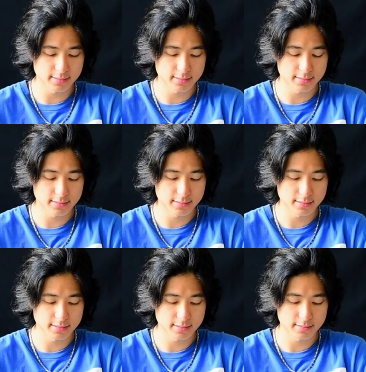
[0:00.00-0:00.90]

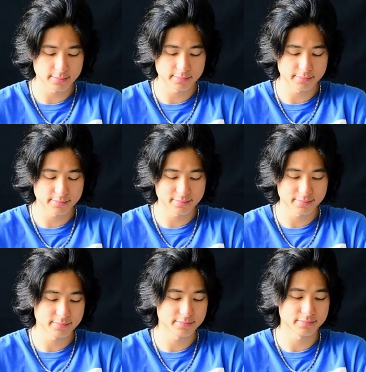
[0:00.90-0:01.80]

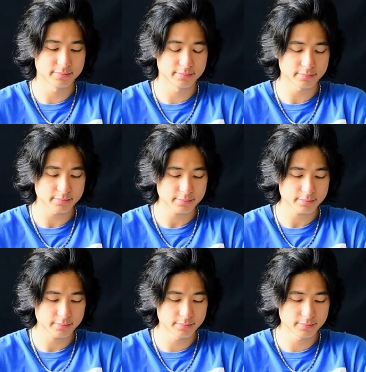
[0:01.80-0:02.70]

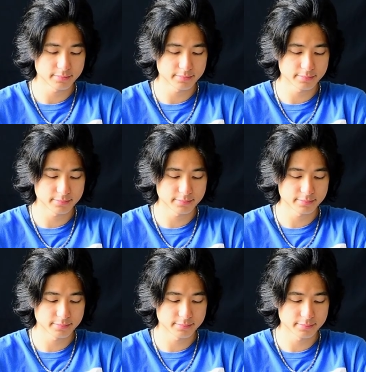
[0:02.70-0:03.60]

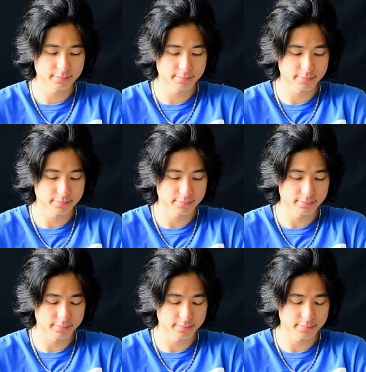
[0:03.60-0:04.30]
Nobody speaks.